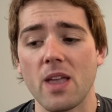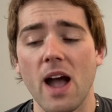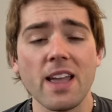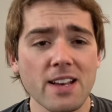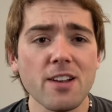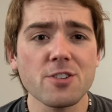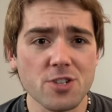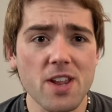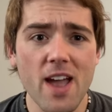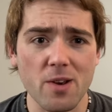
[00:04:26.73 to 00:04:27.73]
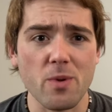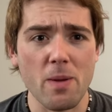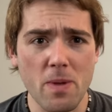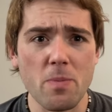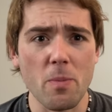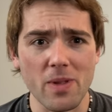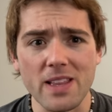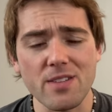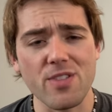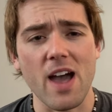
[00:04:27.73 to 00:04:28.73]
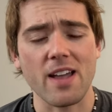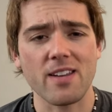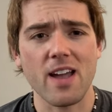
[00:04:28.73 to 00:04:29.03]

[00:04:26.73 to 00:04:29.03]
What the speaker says: I can understand why people believe that.